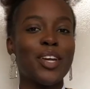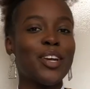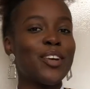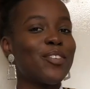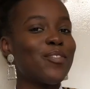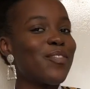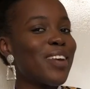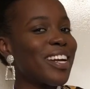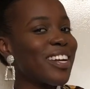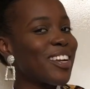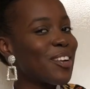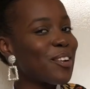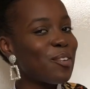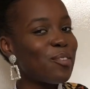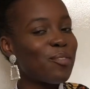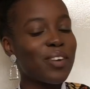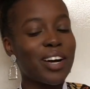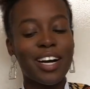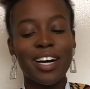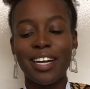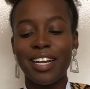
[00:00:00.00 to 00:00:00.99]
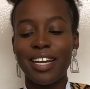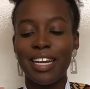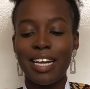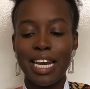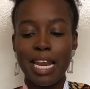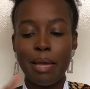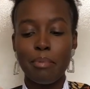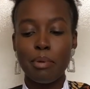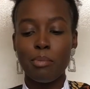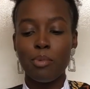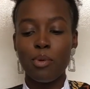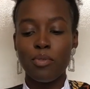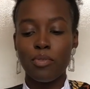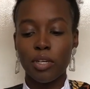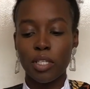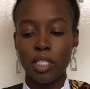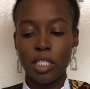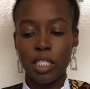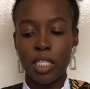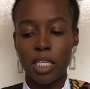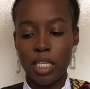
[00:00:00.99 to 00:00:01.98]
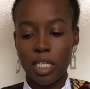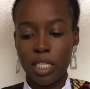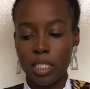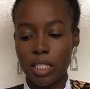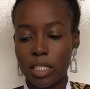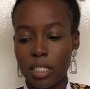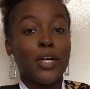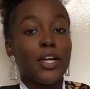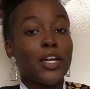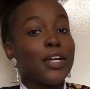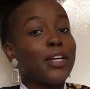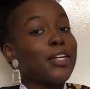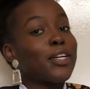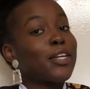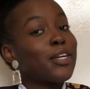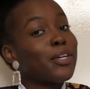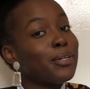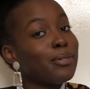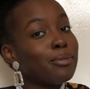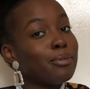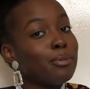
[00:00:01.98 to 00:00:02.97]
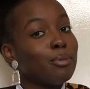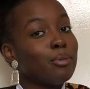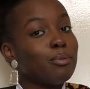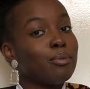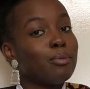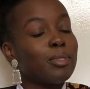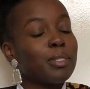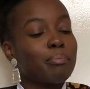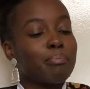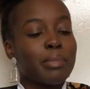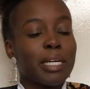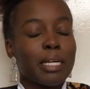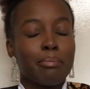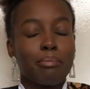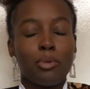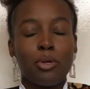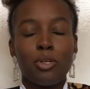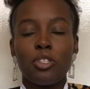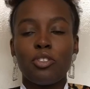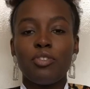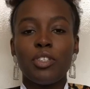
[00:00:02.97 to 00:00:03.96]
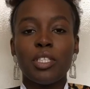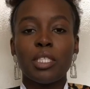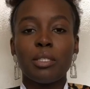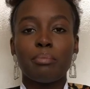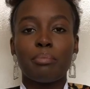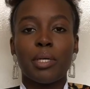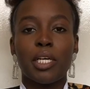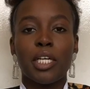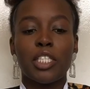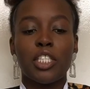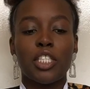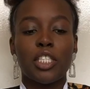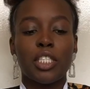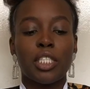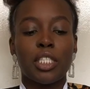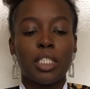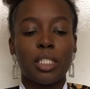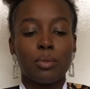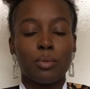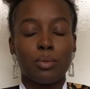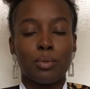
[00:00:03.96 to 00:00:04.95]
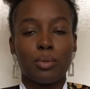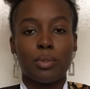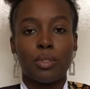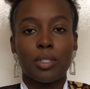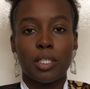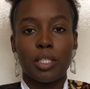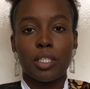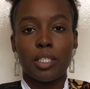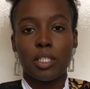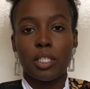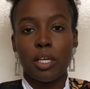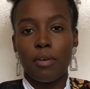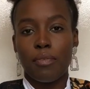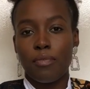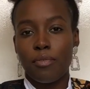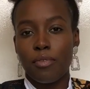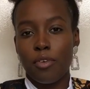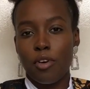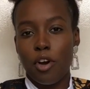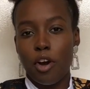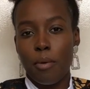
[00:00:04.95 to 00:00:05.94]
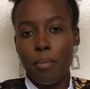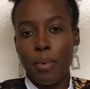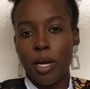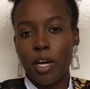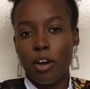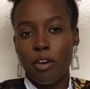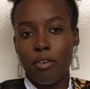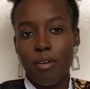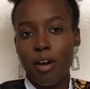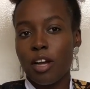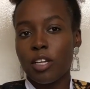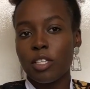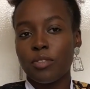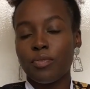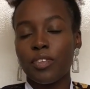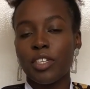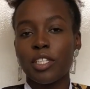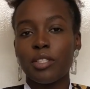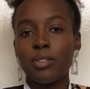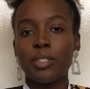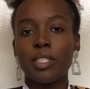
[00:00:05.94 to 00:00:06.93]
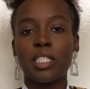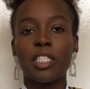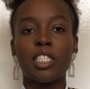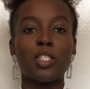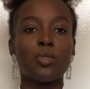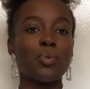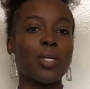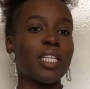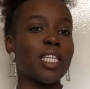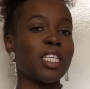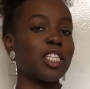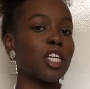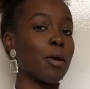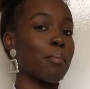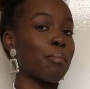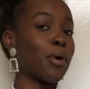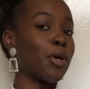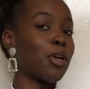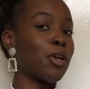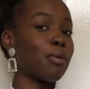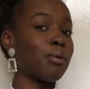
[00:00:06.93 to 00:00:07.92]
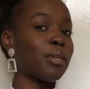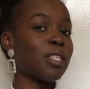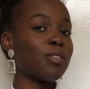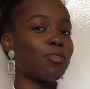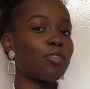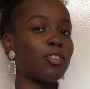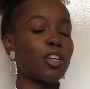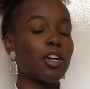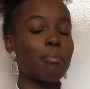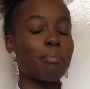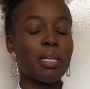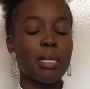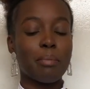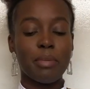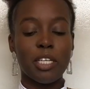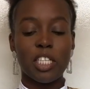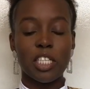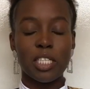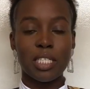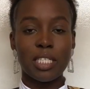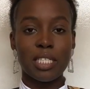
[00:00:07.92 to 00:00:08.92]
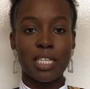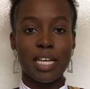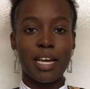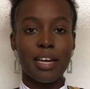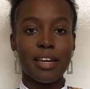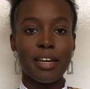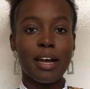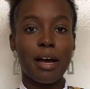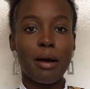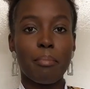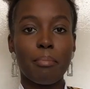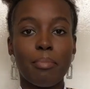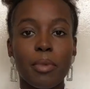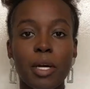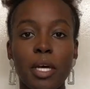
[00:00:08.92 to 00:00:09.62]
rant over, let me move on to the next. Clothes. My most recent purchase was from Grassfields. This is where this kimono is from. Let me just stand up.